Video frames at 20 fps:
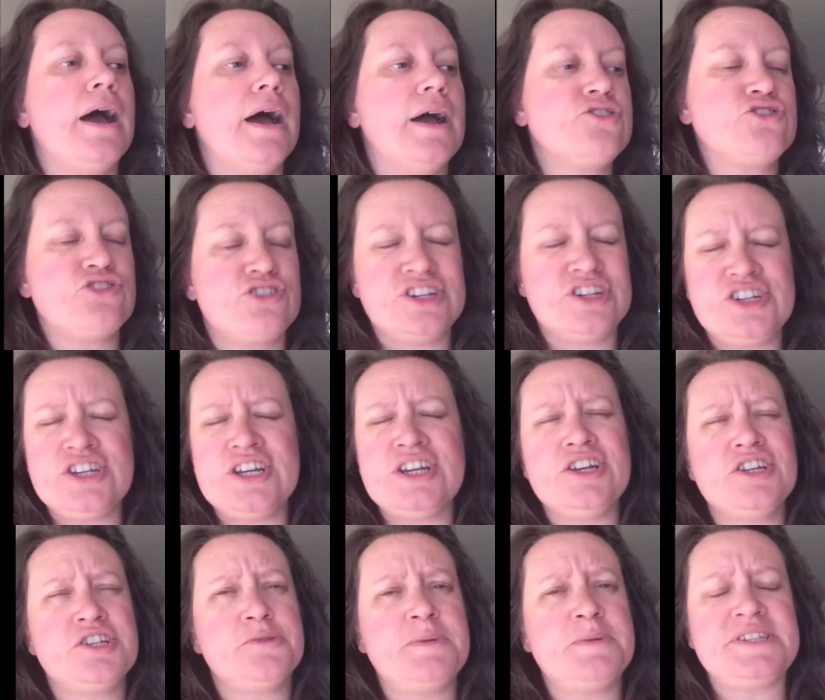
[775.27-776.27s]
Traditionally, it
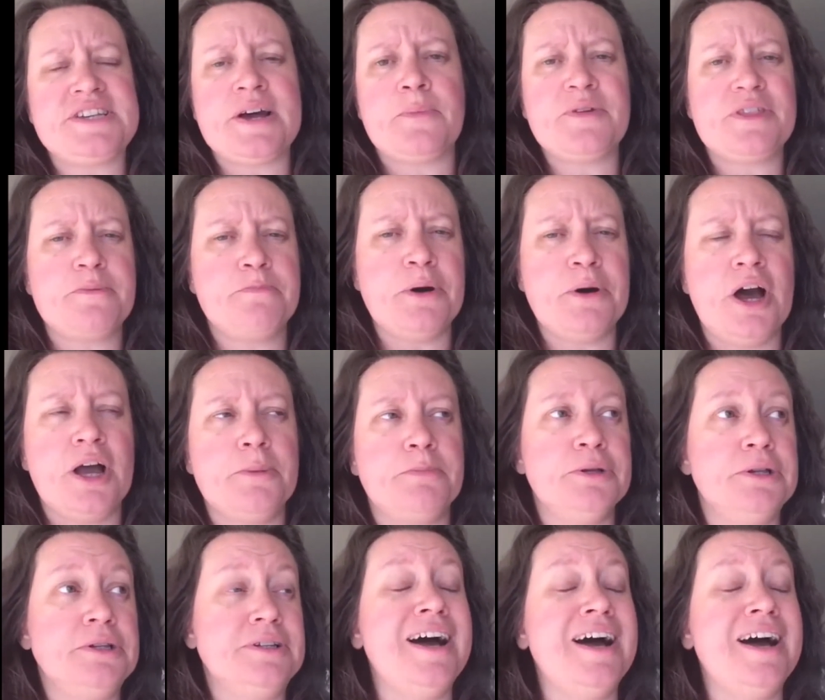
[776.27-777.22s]
used to be done with the Bible.